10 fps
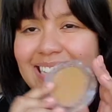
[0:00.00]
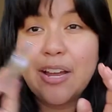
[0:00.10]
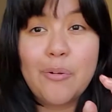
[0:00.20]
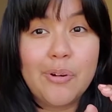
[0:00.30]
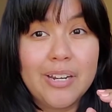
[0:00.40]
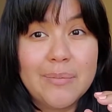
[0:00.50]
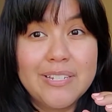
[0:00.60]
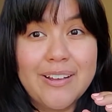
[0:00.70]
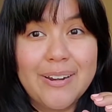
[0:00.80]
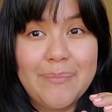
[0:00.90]
we're gonna be
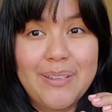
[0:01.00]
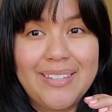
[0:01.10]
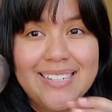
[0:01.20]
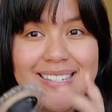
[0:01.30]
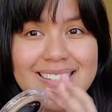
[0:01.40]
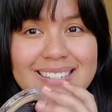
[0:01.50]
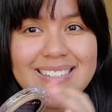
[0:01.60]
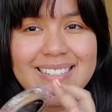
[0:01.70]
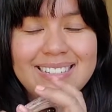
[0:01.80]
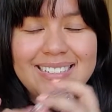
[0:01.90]
talking about this.
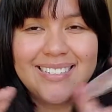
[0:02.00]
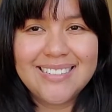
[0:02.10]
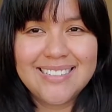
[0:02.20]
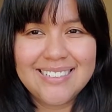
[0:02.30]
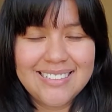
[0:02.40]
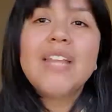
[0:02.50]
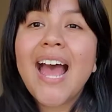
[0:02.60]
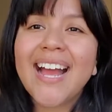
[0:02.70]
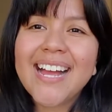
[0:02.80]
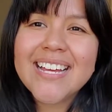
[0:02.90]

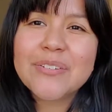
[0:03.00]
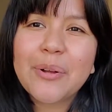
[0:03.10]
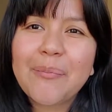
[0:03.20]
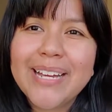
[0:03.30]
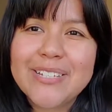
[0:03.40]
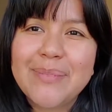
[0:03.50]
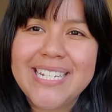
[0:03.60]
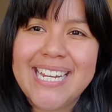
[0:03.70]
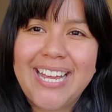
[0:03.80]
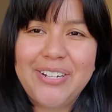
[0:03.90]
Hi guys, welcome back to my
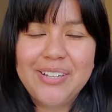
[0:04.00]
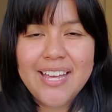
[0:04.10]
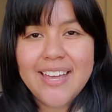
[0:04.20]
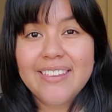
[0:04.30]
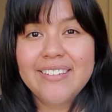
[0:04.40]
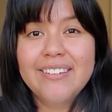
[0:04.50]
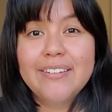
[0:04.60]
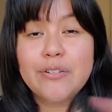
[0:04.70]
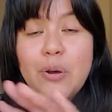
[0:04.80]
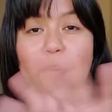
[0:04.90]
channel. This is a
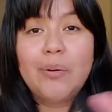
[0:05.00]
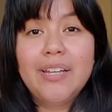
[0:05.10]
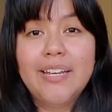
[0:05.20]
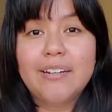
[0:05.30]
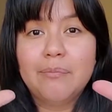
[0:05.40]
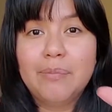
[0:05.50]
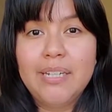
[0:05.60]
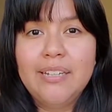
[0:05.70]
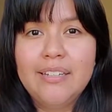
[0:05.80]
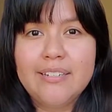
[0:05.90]
totally and
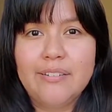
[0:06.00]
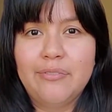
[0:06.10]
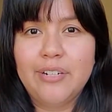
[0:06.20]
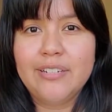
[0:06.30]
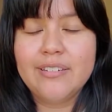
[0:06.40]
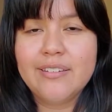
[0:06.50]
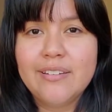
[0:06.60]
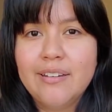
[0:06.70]
completely different...